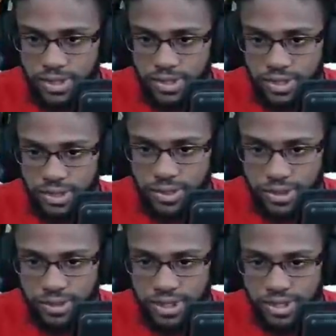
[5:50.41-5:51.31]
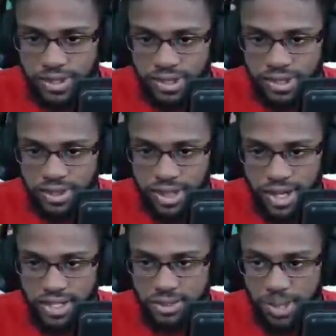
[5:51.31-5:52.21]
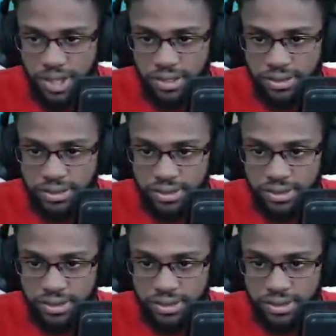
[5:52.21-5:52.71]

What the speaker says: So there There's that spawn.